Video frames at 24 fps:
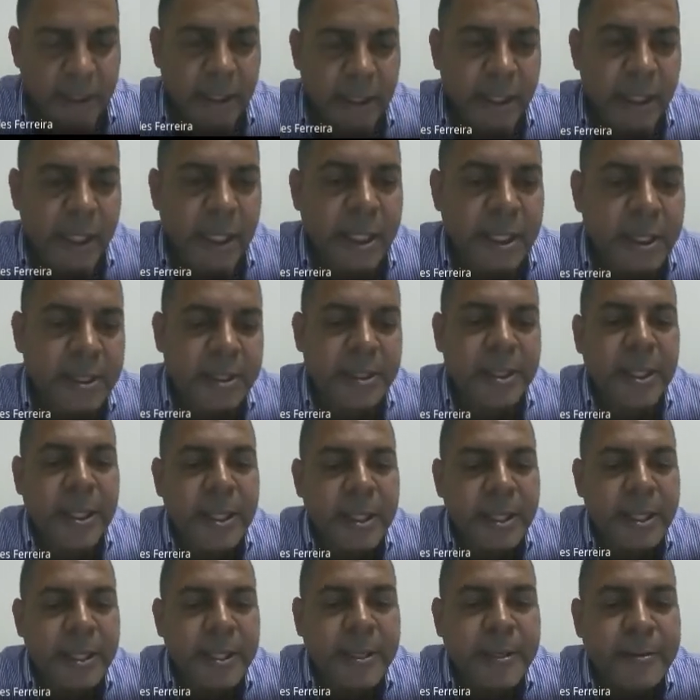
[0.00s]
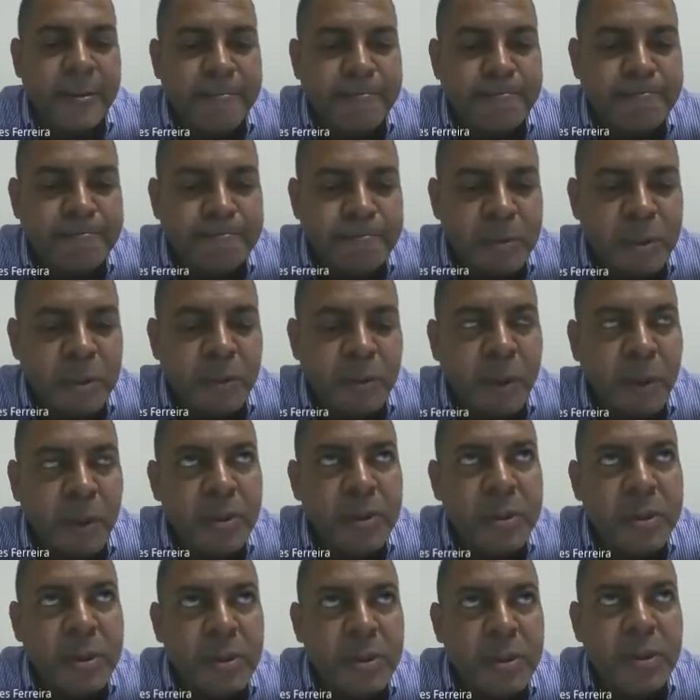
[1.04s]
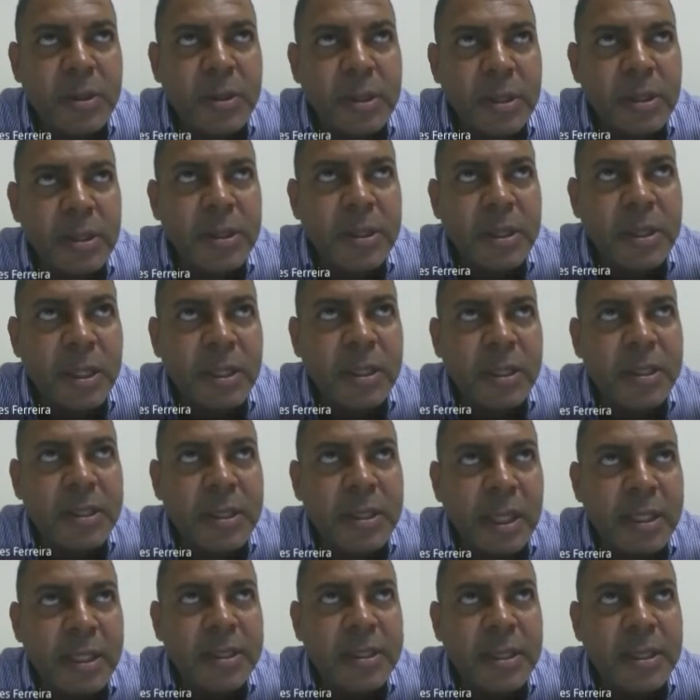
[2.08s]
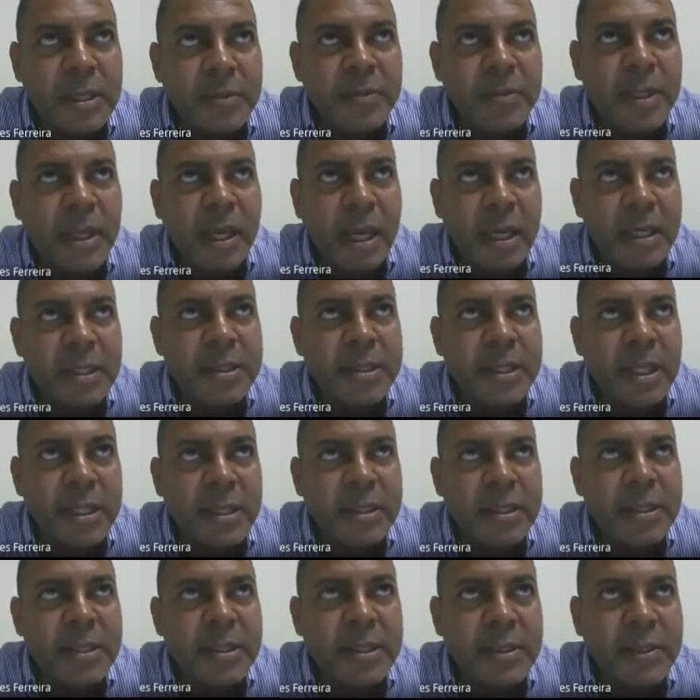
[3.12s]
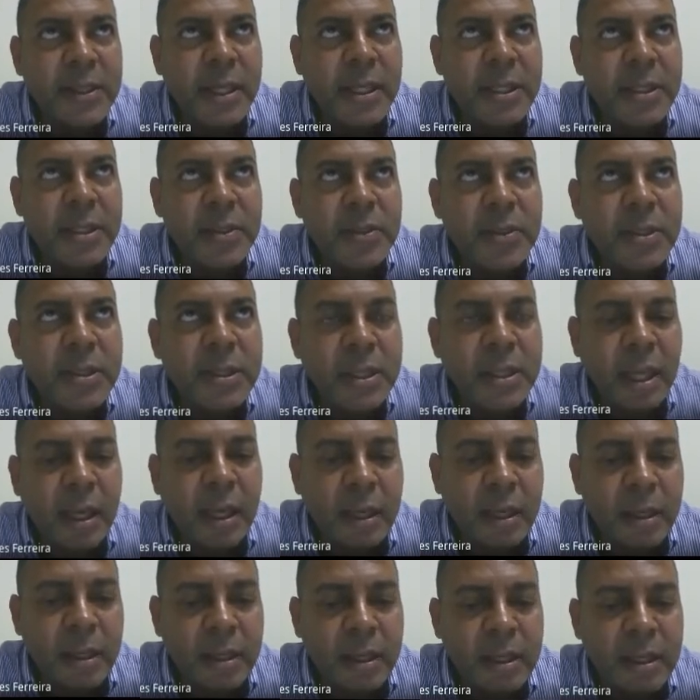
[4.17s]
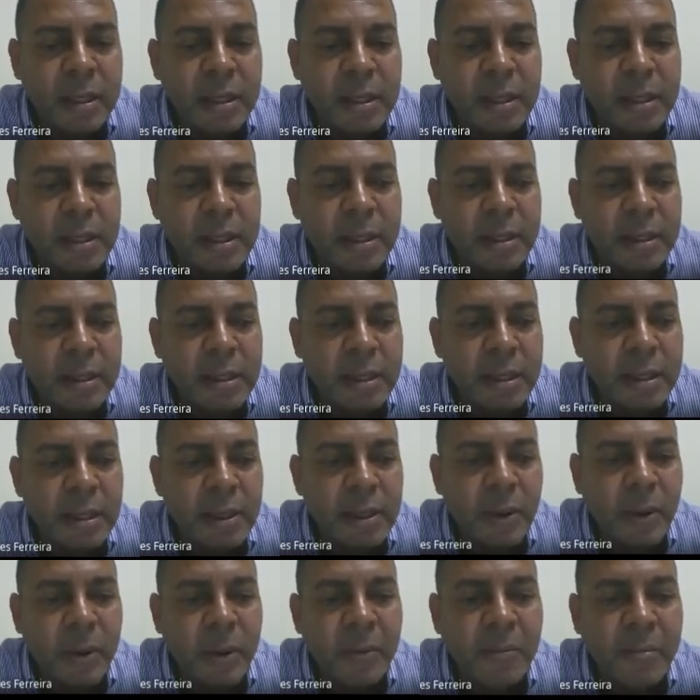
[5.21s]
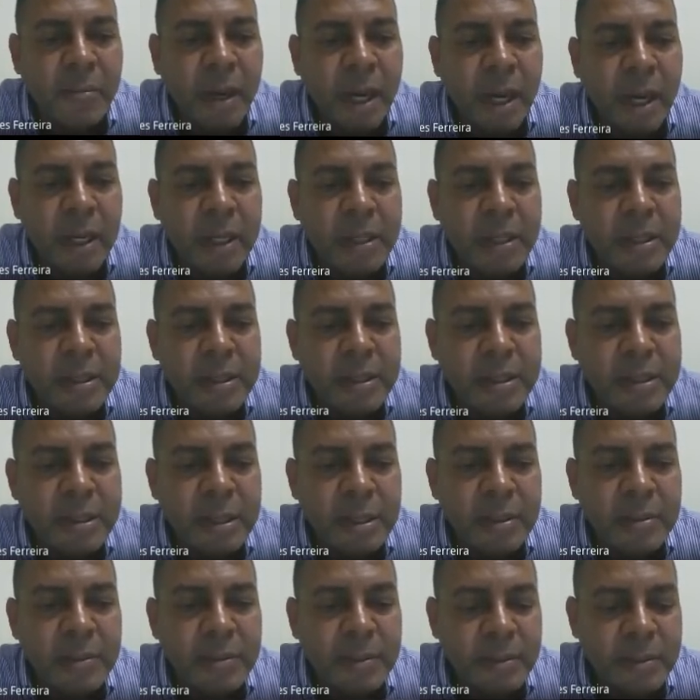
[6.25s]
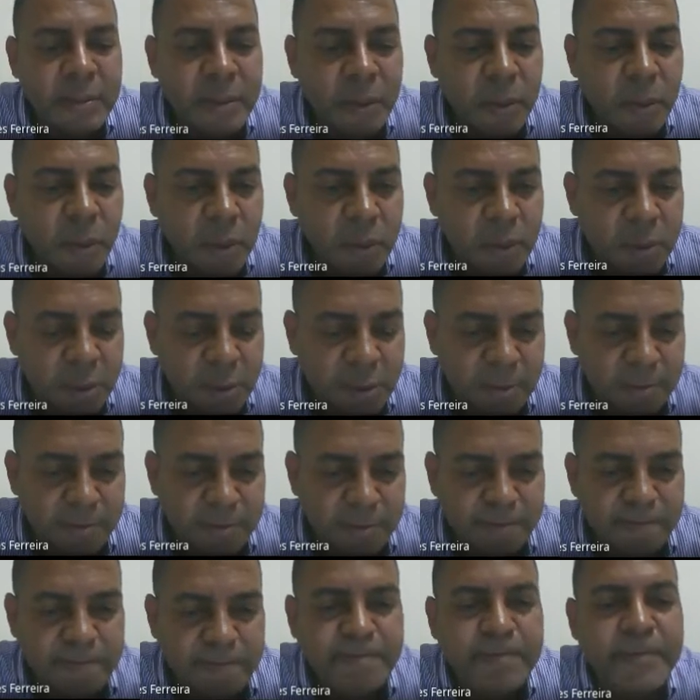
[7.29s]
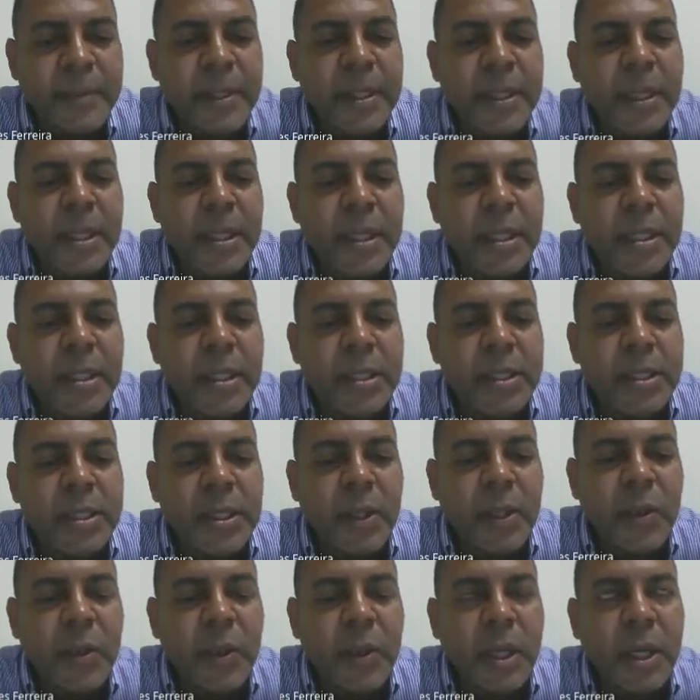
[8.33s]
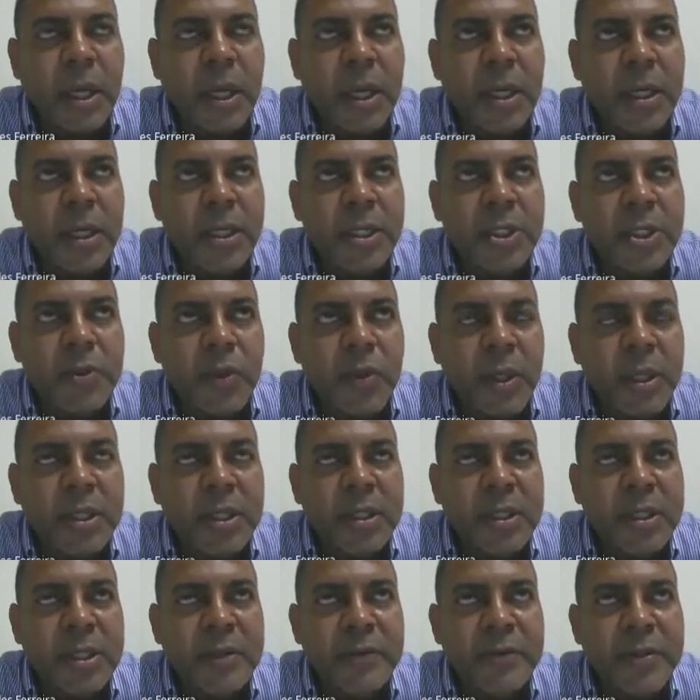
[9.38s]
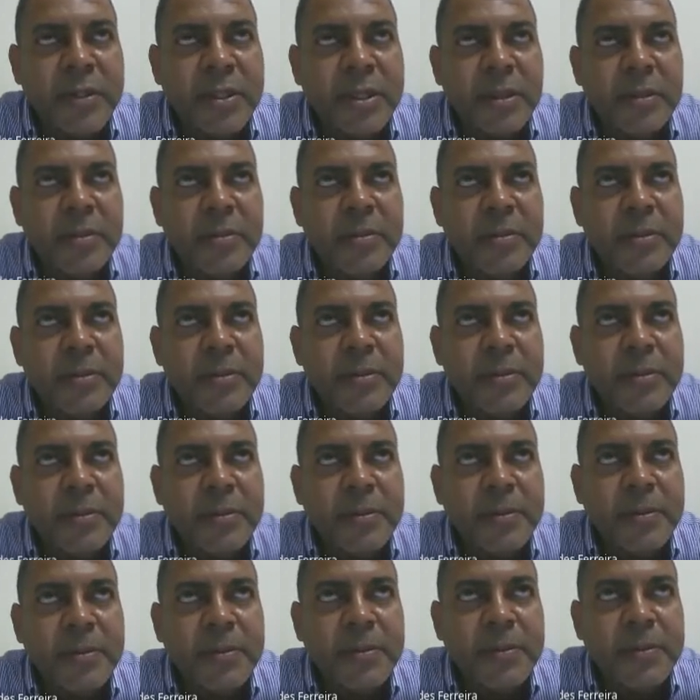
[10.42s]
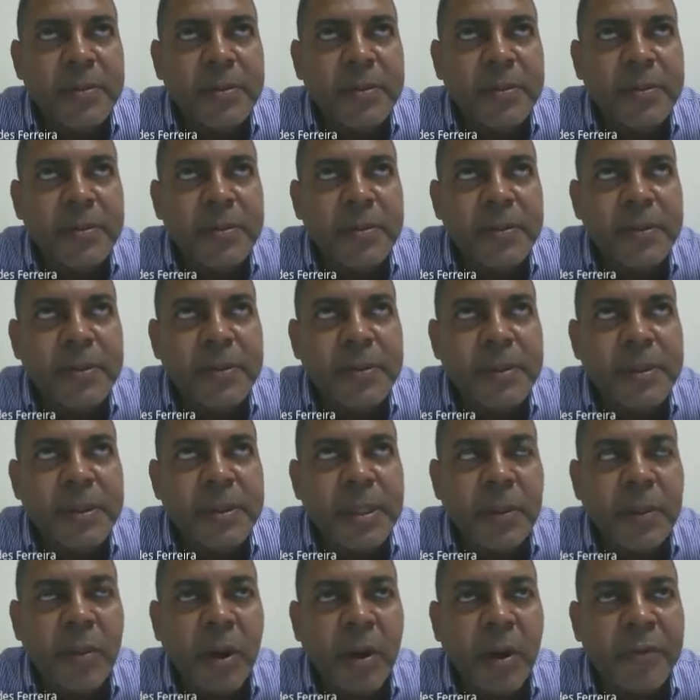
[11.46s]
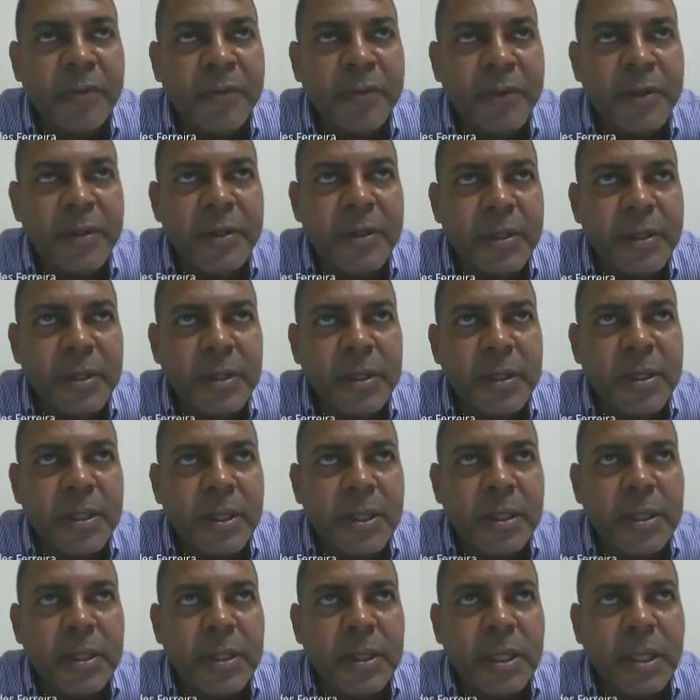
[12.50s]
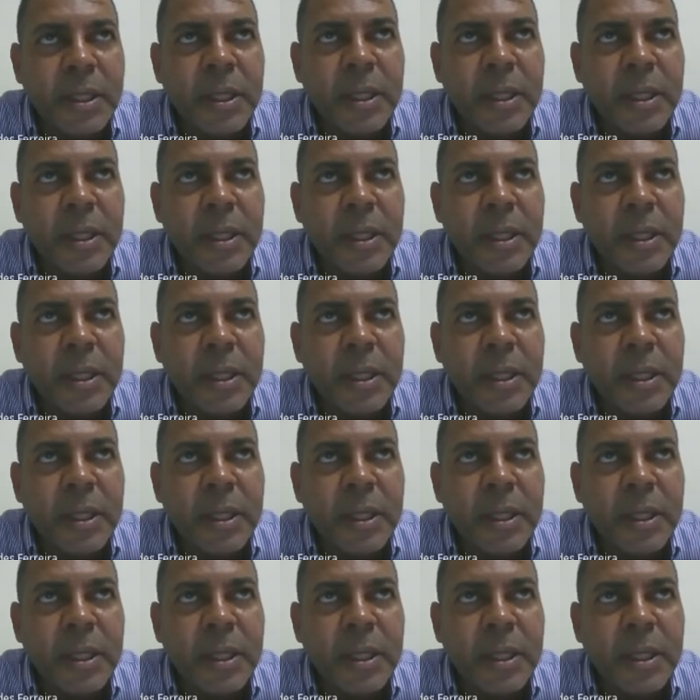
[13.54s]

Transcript: It's suppose there's some guy that is trying to sell or buying some goods. So each one gives some offer, they